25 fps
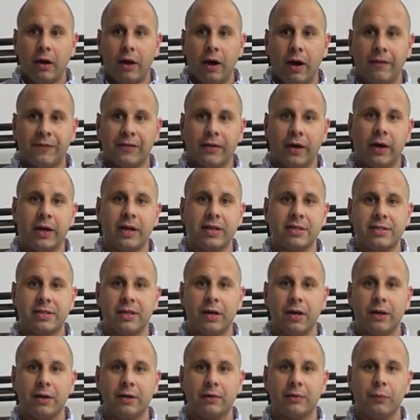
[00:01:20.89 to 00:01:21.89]

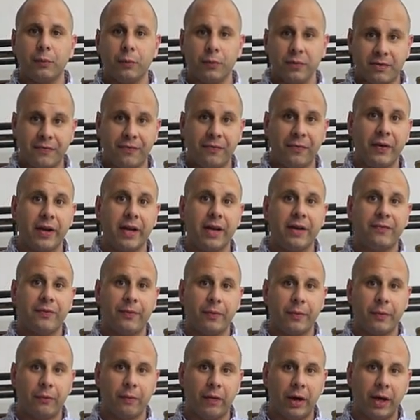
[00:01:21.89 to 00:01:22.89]
Afghanistan was freed
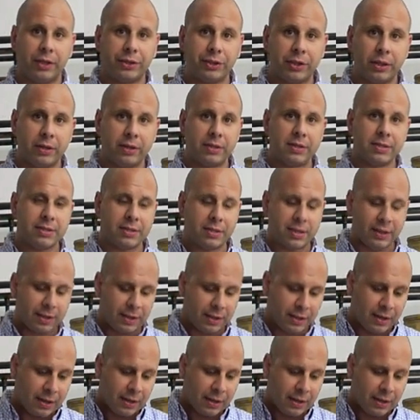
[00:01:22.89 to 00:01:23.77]
from the Russians,